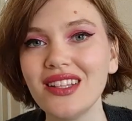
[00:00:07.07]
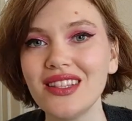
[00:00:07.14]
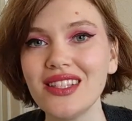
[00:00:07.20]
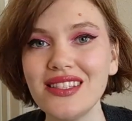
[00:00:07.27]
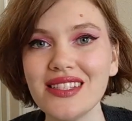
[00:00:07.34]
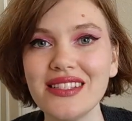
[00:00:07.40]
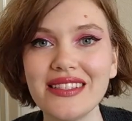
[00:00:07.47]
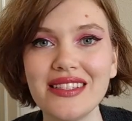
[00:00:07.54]

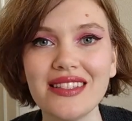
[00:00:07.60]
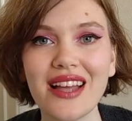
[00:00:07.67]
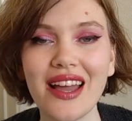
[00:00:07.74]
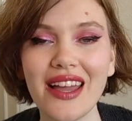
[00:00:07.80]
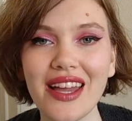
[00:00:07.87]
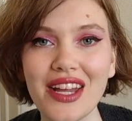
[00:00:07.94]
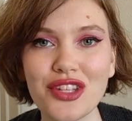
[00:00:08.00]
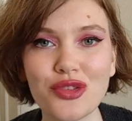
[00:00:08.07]
This is
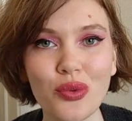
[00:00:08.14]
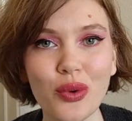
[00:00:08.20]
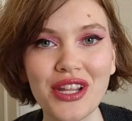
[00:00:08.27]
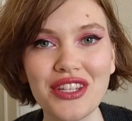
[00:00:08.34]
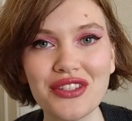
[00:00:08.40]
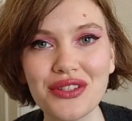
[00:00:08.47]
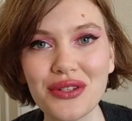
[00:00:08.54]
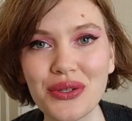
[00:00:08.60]
a
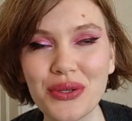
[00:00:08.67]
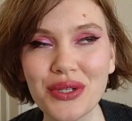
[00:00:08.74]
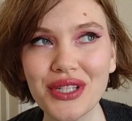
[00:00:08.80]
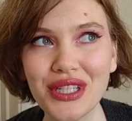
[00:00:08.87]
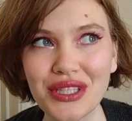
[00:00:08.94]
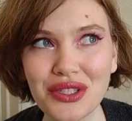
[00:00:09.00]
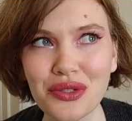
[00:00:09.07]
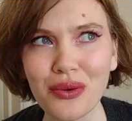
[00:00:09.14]
22
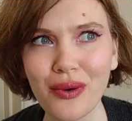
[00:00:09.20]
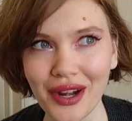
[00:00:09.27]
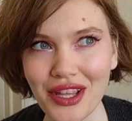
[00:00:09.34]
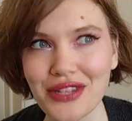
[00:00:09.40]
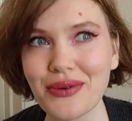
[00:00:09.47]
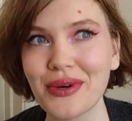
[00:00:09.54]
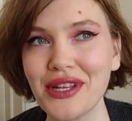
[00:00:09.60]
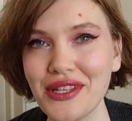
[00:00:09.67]
in
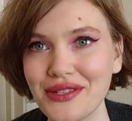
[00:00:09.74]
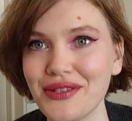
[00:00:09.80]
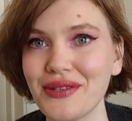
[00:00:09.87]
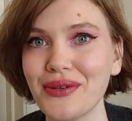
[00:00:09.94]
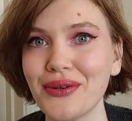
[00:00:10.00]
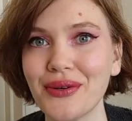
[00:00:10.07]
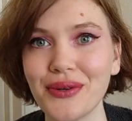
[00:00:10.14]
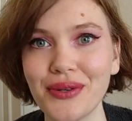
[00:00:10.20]

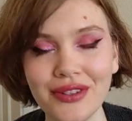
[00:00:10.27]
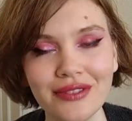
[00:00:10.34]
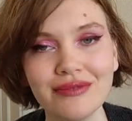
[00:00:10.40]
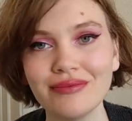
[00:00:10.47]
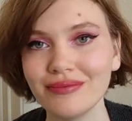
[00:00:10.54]
2022,